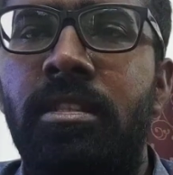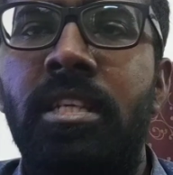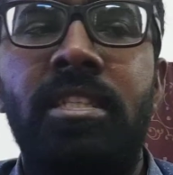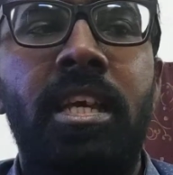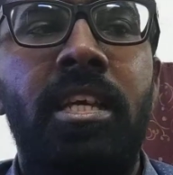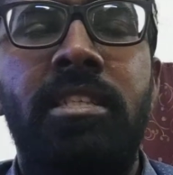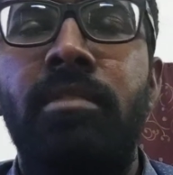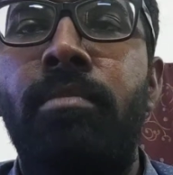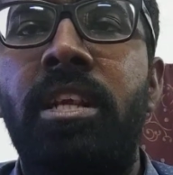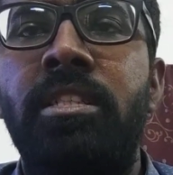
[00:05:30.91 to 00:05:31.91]
That's a
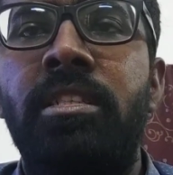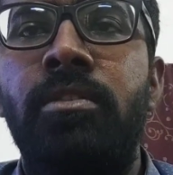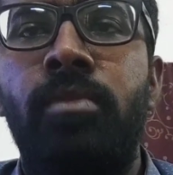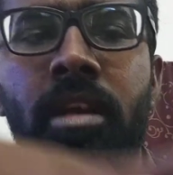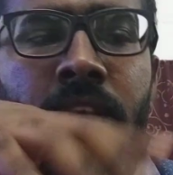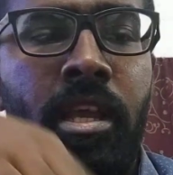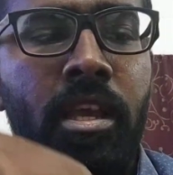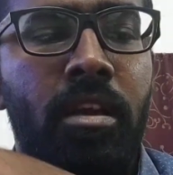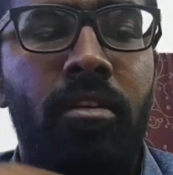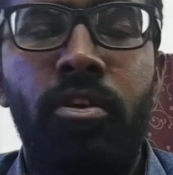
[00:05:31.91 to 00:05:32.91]
simple instance only.
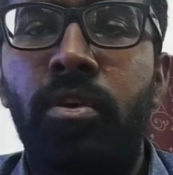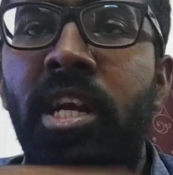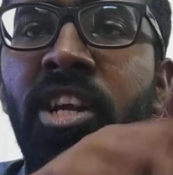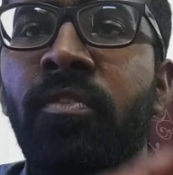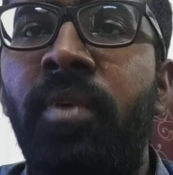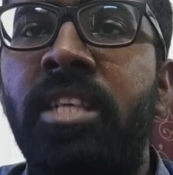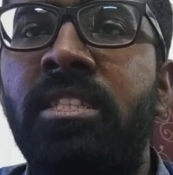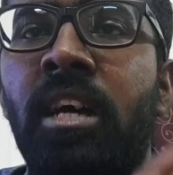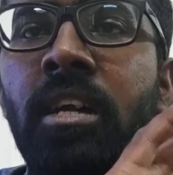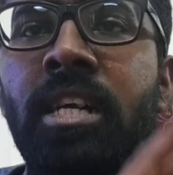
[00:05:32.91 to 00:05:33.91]
You need to fix
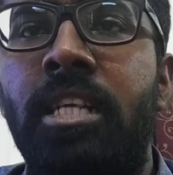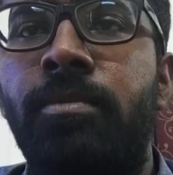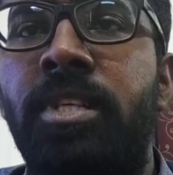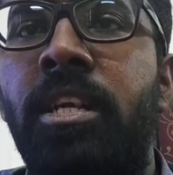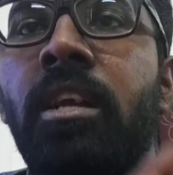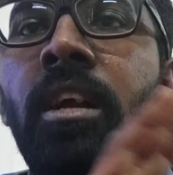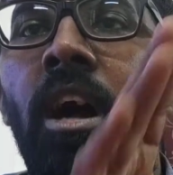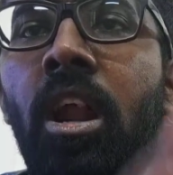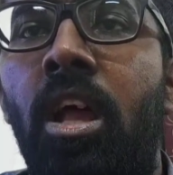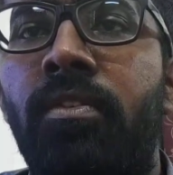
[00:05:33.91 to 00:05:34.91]
the transmitter
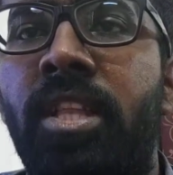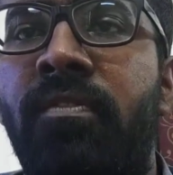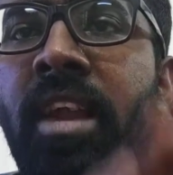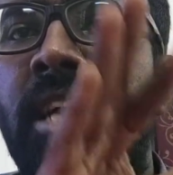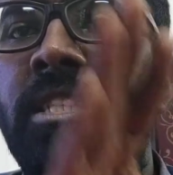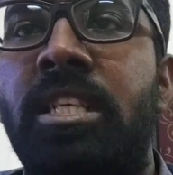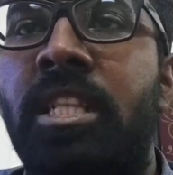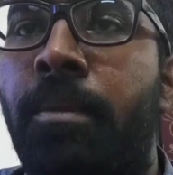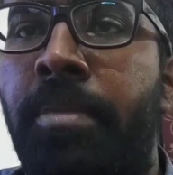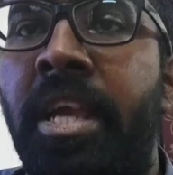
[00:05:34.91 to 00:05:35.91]
along with the flange
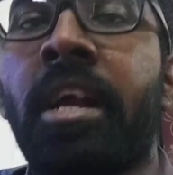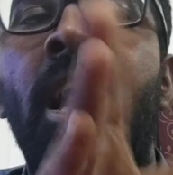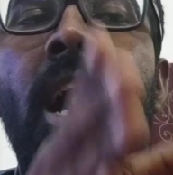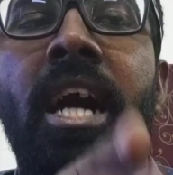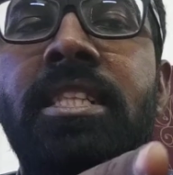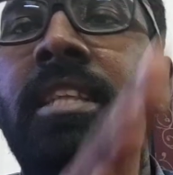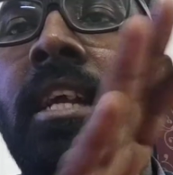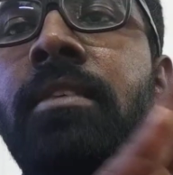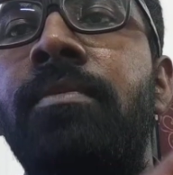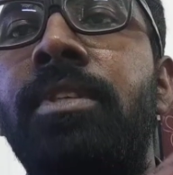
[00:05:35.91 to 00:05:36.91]
in the pick, and
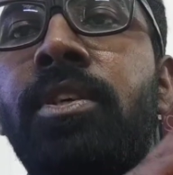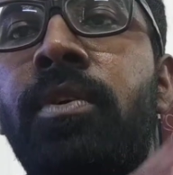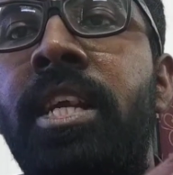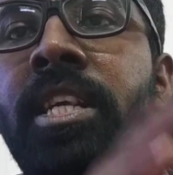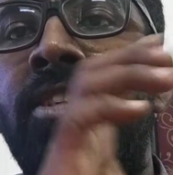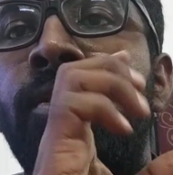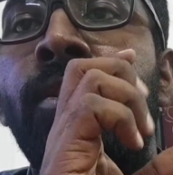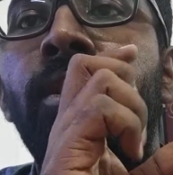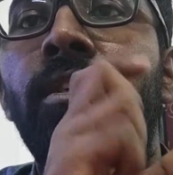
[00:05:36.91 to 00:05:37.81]
then you need to